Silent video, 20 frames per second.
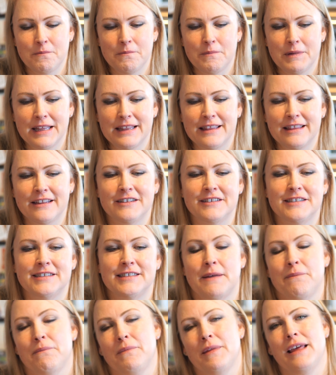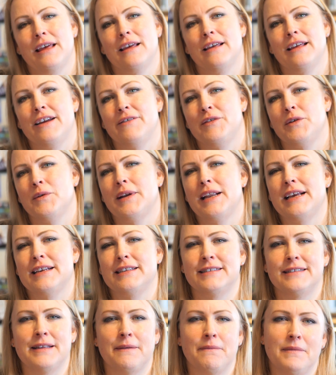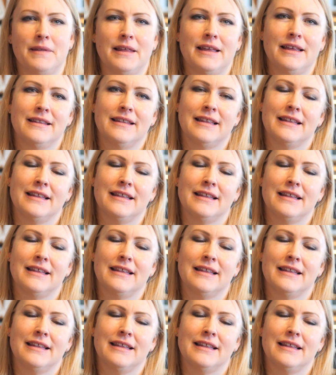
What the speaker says: But there's something, everyone has something